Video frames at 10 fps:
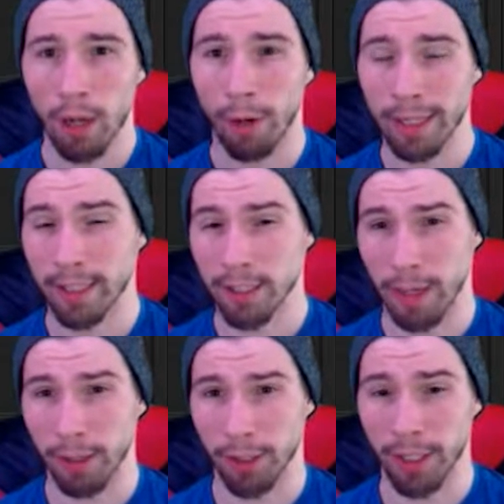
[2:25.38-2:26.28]
Right there is
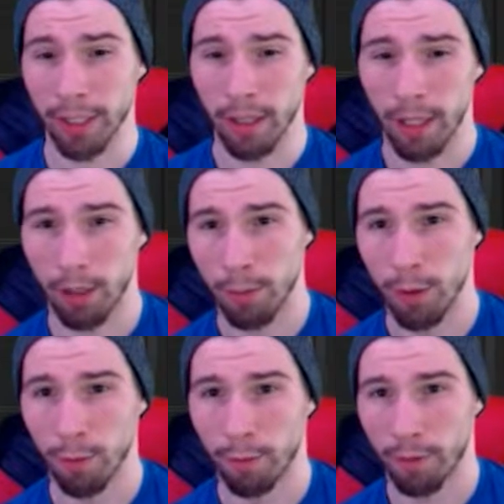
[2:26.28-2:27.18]
about good. It'll
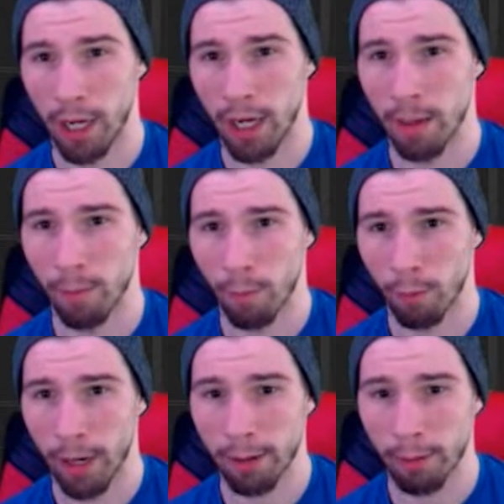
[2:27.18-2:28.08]
move from
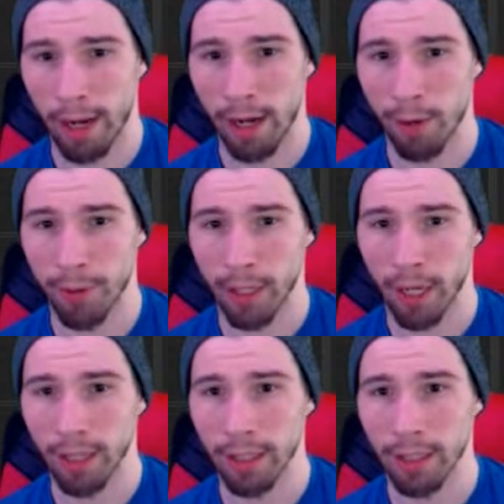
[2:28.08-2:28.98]
right around
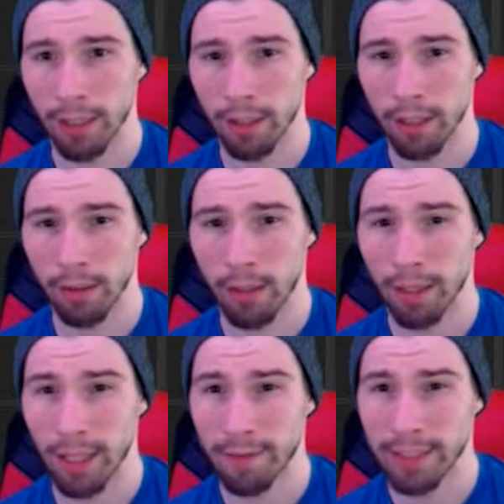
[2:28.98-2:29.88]

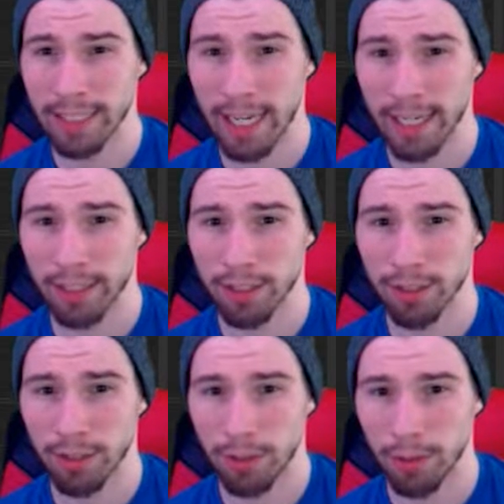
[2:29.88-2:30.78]
11
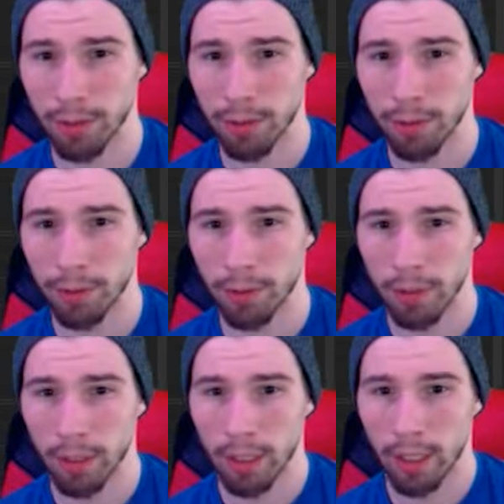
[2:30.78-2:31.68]
seconds to
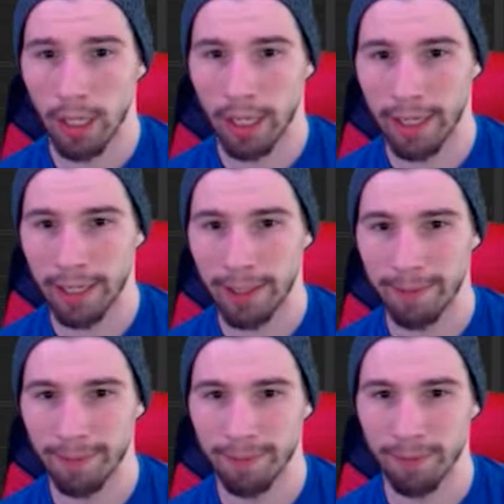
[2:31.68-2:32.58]

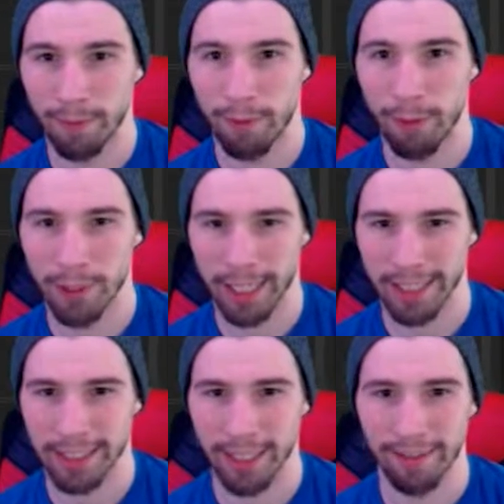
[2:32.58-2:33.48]
4
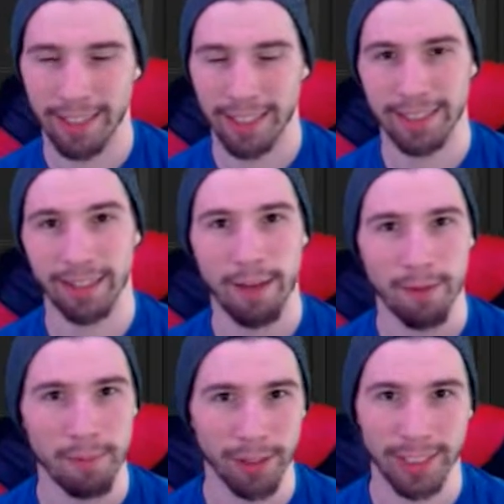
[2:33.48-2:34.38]
seconds. And I mean, it's
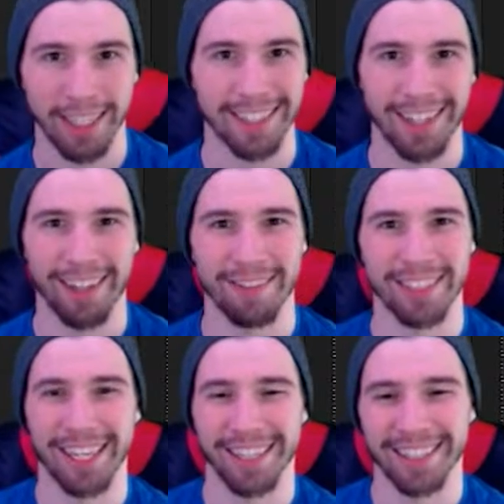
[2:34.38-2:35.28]
11 milliseconds, not
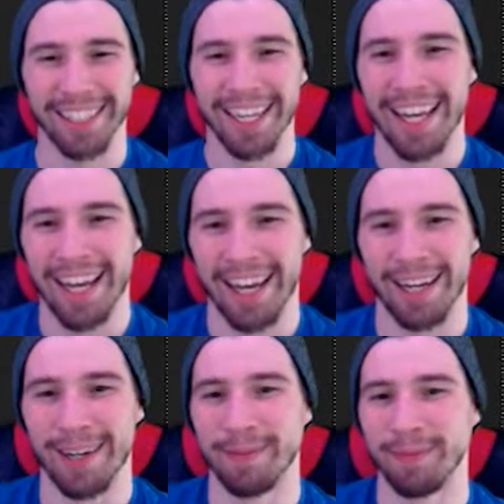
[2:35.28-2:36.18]
11 seconds.
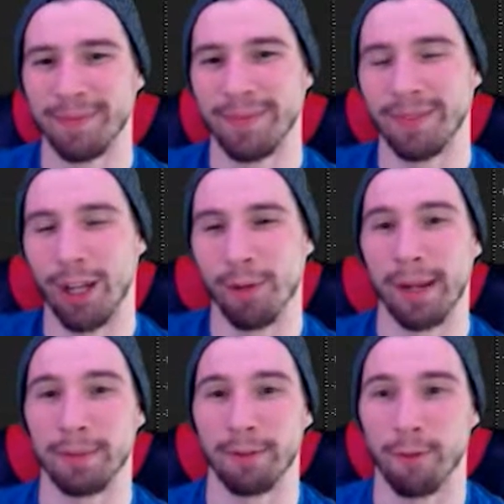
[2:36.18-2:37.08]
All the
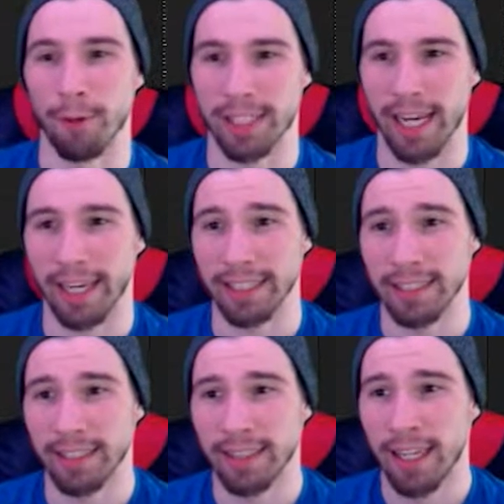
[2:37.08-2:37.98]
way up to 4
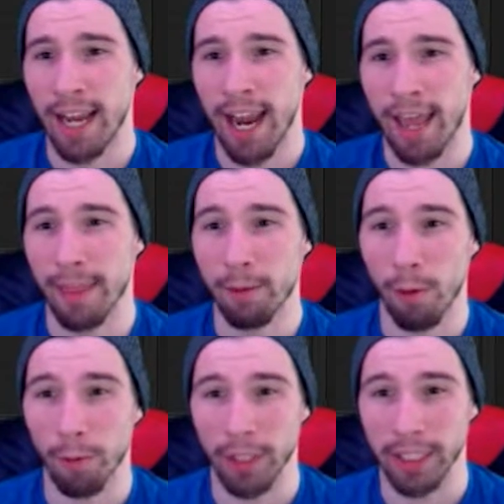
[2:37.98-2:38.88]
seconds. And
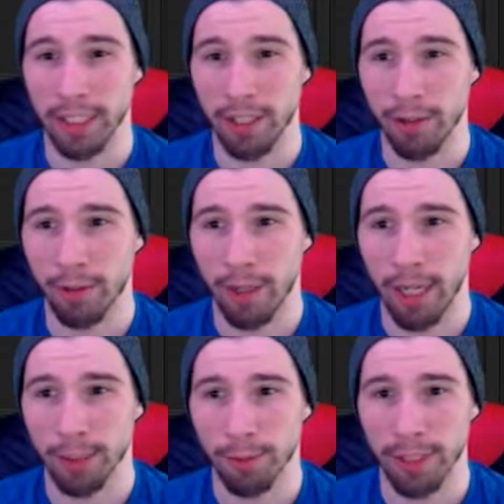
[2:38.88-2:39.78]
then what we'll need to do
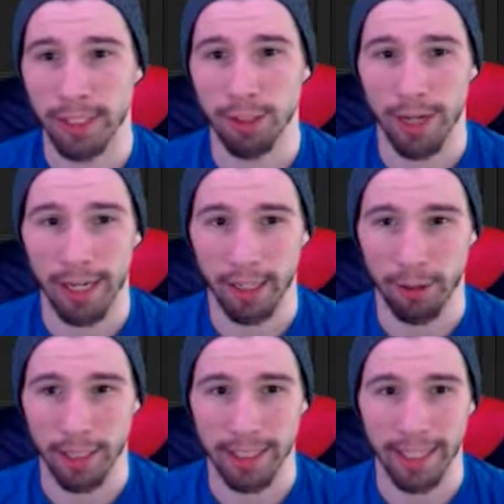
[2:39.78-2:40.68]
is we'll need to drag
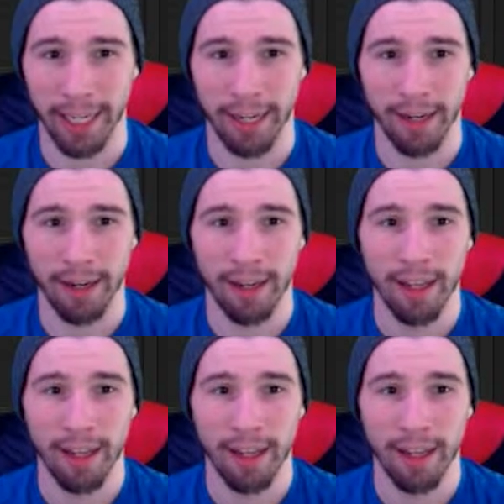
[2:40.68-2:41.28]
across again.